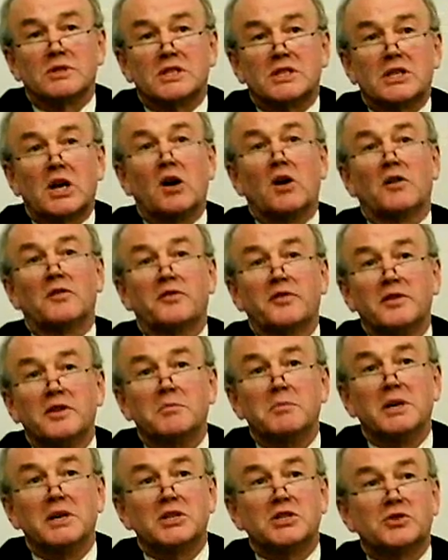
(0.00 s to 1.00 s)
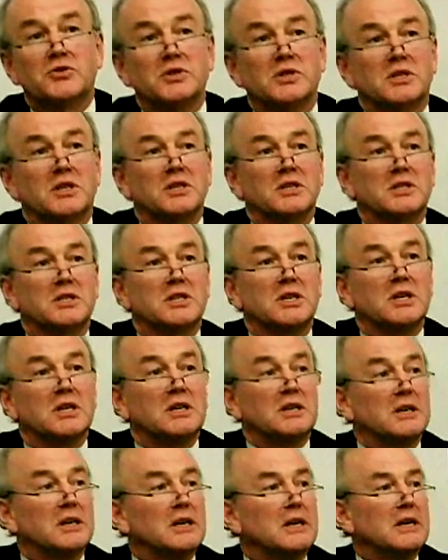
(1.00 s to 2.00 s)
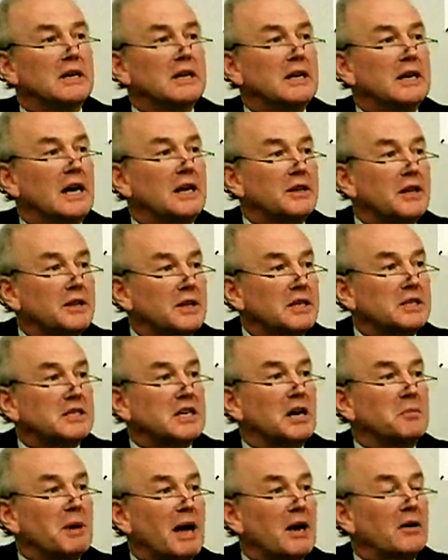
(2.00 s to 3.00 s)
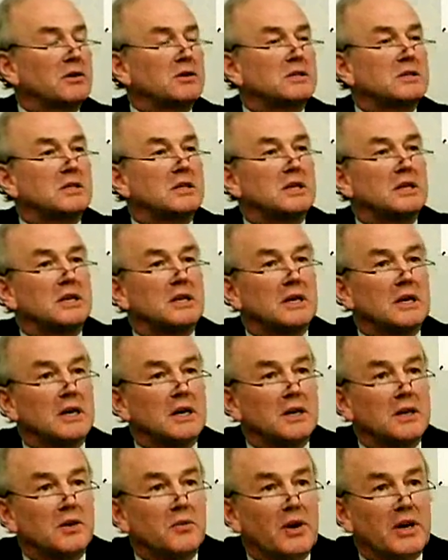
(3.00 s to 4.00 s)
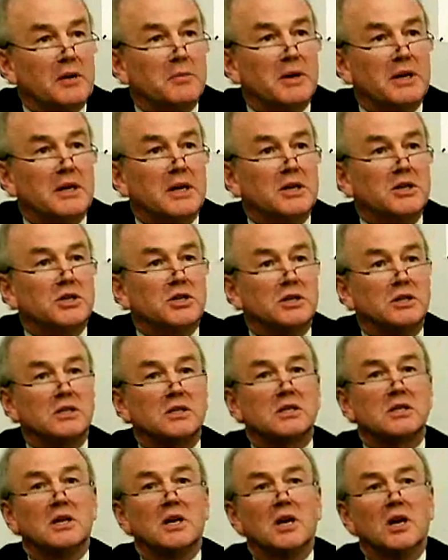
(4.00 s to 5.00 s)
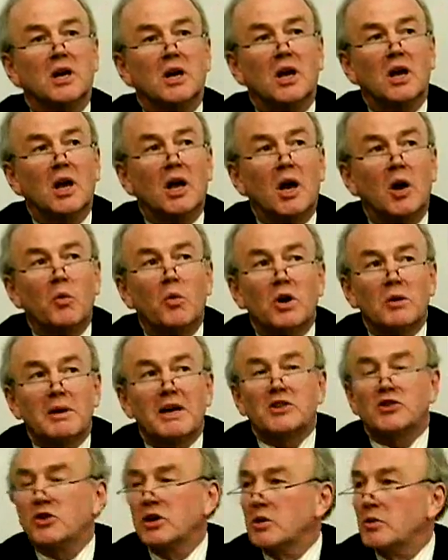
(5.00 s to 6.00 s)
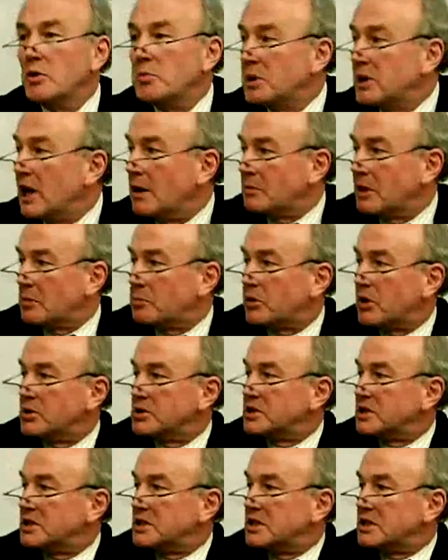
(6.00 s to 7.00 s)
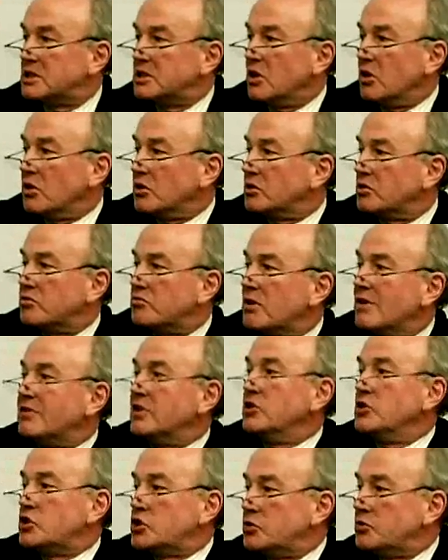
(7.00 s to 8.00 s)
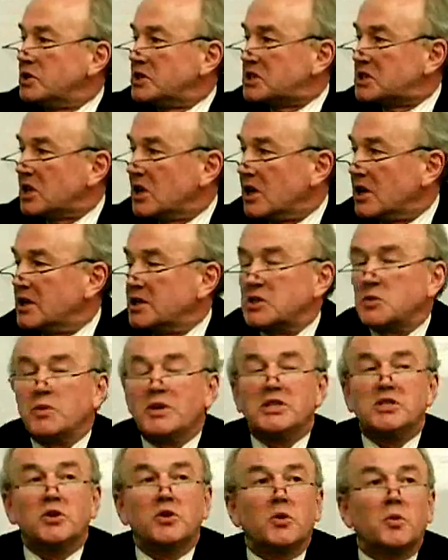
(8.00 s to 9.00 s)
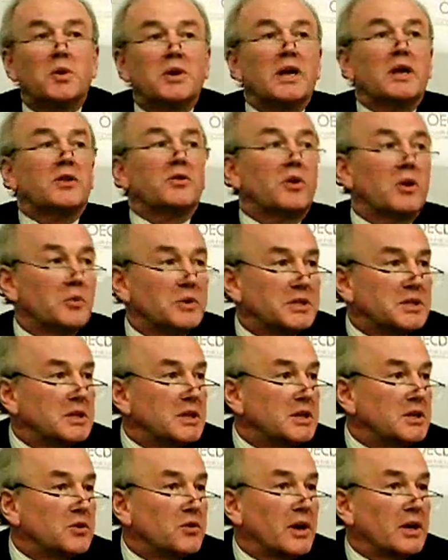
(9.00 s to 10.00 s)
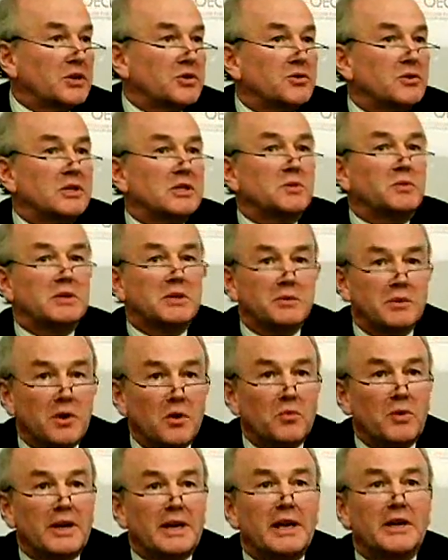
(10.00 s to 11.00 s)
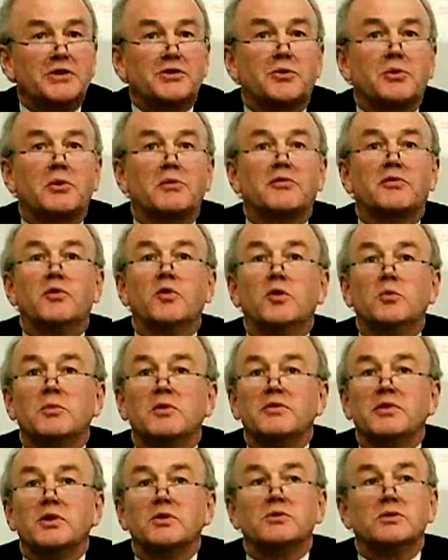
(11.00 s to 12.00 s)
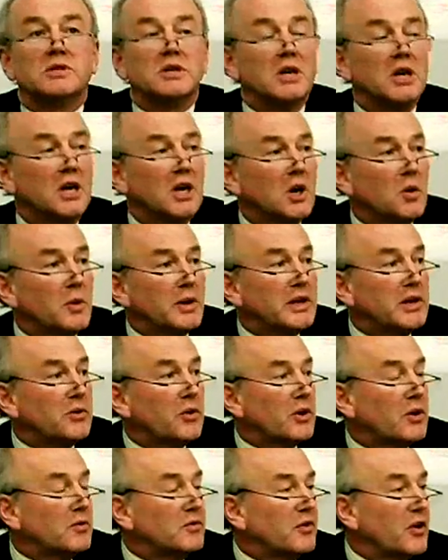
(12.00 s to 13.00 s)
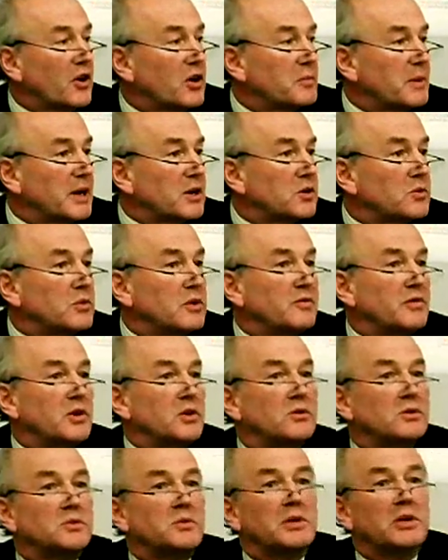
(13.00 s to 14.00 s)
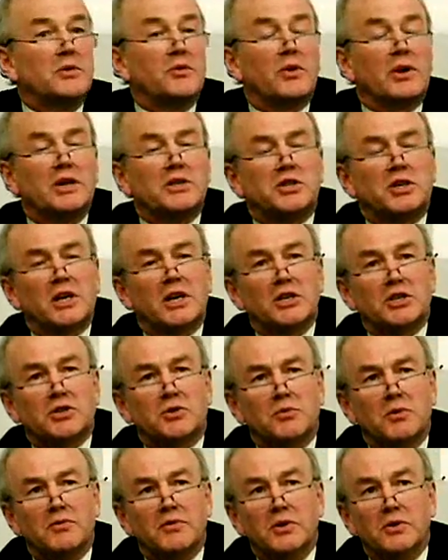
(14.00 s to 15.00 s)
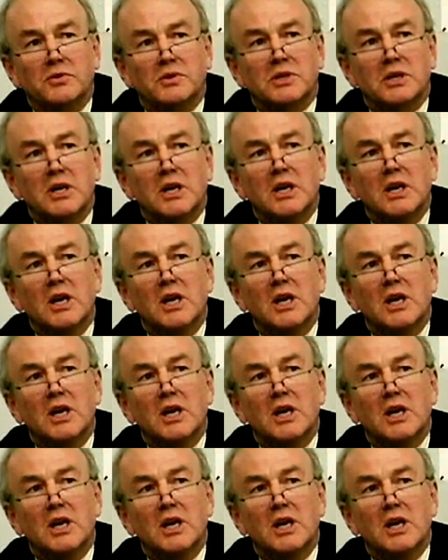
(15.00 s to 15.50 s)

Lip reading: staff in the ministries concerned, and then these come out as the recommendations. What about trying to open up that process? It's not revolutionary science. We do it with other OECD directorates. We do it on regulatory reform reviews. We do it on environmental reviews. We do it on educational reviews.